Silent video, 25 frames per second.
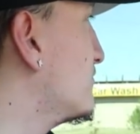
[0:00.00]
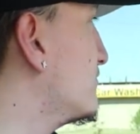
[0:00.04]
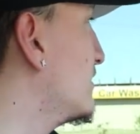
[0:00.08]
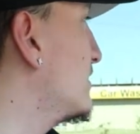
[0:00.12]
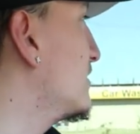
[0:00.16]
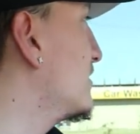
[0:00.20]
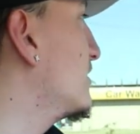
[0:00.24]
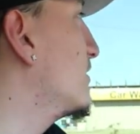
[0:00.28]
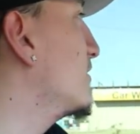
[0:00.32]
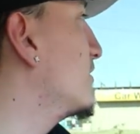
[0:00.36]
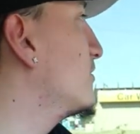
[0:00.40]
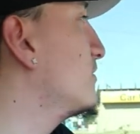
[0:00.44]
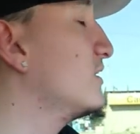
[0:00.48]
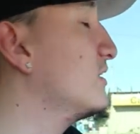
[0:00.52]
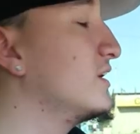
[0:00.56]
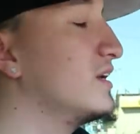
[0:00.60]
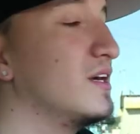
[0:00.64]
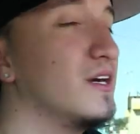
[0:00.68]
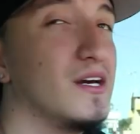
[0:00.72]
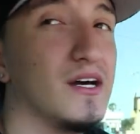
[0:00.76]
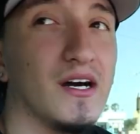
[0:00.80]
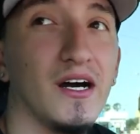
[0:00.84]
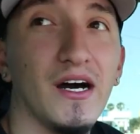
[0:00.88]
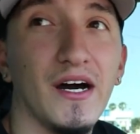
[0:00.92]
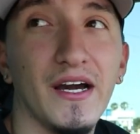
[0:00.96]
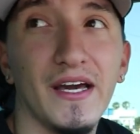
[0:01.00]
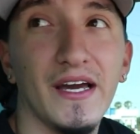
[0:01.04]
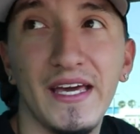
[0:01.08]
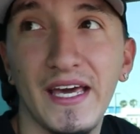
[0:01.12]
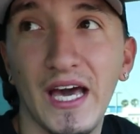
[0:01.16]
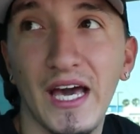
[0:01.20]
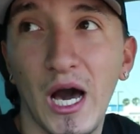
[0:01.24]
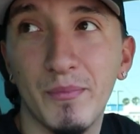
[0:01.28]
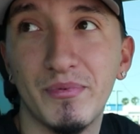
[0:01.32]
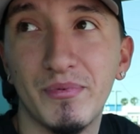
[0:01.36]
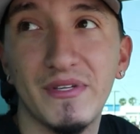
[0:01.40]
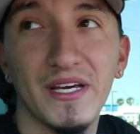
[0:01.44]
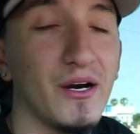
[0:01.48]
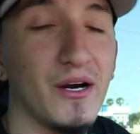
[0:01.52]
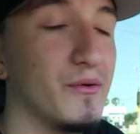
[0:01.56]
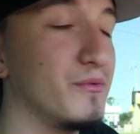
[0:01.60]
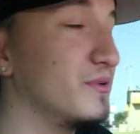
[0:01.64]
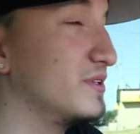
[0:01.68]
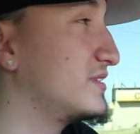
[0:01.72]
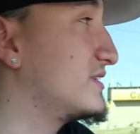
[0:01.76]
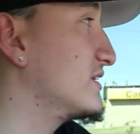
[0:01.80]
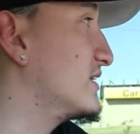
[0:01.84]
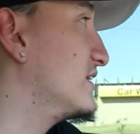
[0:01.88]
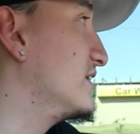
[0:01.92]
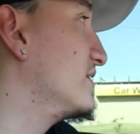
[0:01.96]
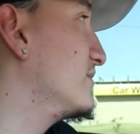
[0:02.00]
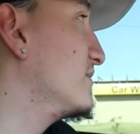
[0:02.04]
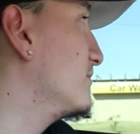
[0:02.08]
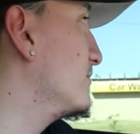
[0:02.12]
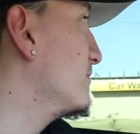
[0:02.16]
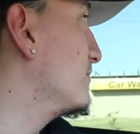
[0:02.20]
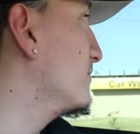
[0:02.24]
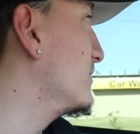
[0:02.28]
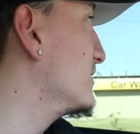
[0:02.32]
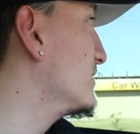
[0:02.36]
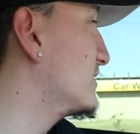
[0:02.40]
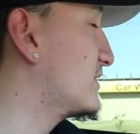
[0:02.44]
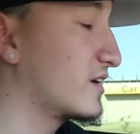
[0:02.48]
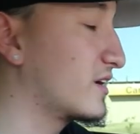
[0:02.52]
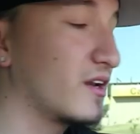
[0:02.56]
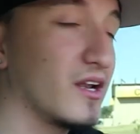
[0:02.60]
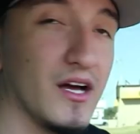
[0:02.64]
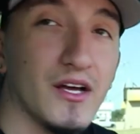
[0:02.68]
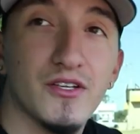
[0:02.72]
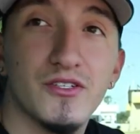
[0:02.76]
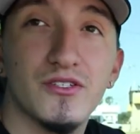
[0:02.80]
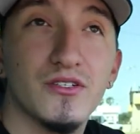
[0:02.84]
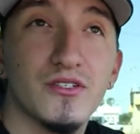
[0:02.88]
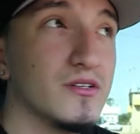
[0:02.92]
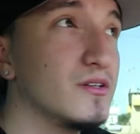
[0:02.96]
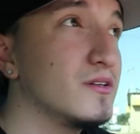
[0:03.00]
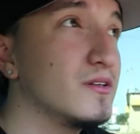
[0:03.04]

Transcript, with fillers: video. Uh, he helped out with the, with the clutch.